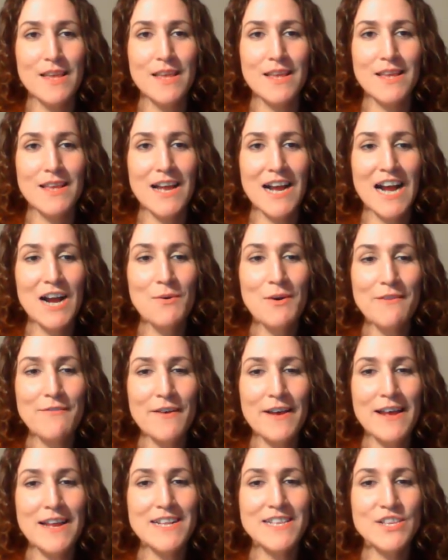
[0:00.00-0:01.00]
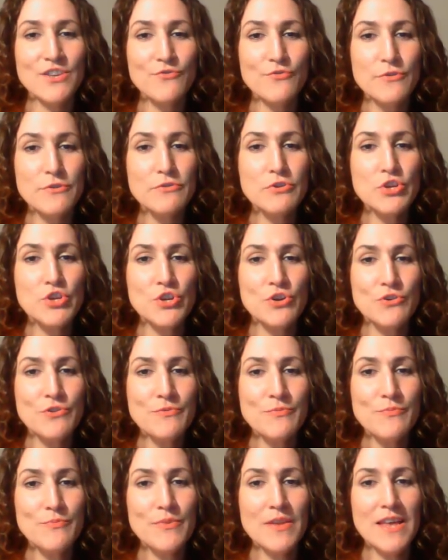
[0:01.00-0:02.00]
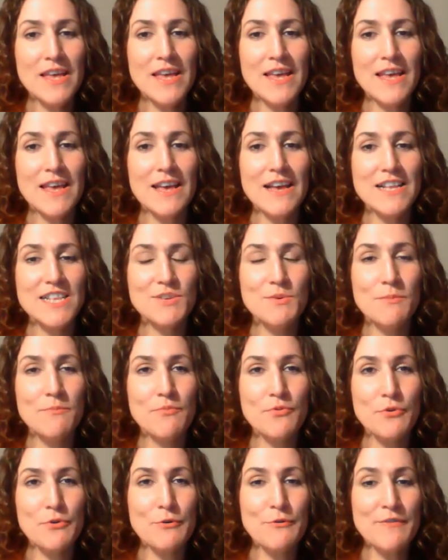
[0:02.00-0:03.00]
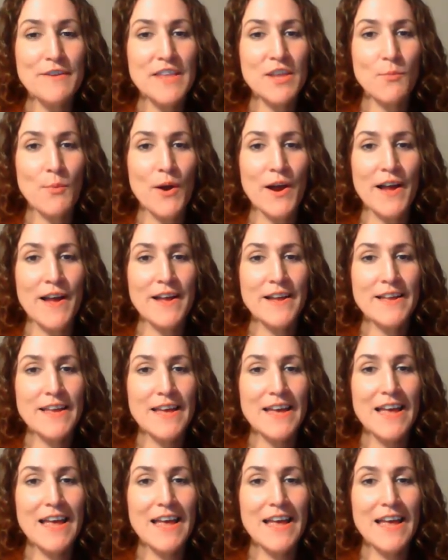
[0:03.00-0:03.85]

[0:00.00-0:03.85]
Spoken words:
However, it's crucial to improving your work.